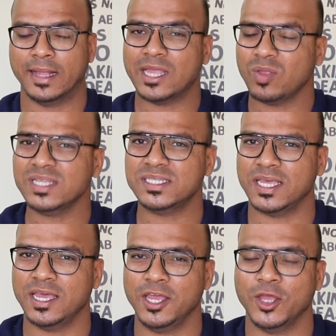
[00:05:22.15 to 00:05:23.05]
Now let's
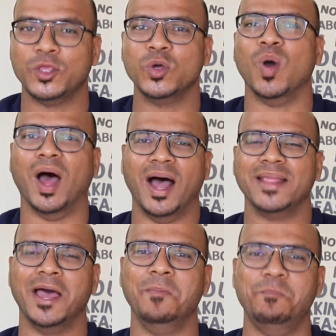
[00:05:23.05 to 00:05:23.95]
say you are
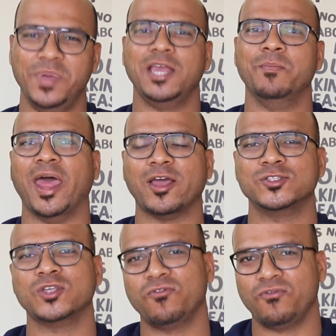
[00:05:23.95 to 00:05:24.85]
a big
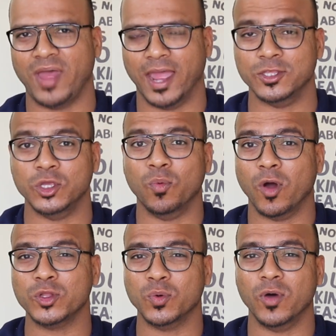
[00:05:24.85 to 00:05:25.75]
Microsoft fan. You
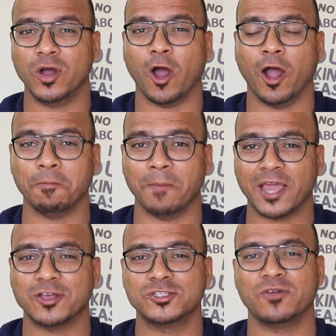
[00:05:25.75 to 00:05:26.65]
want to work on
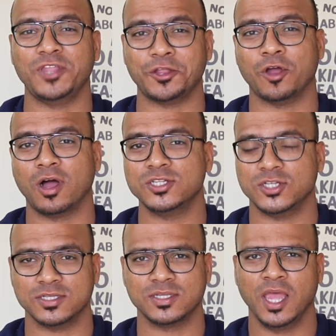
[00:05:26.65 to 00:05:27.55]
Microsoft
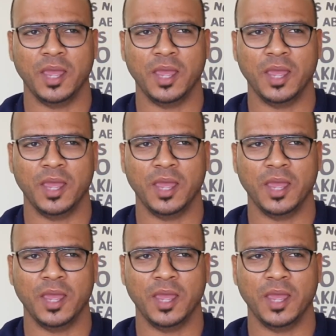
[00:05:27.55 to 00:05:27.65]
technologies.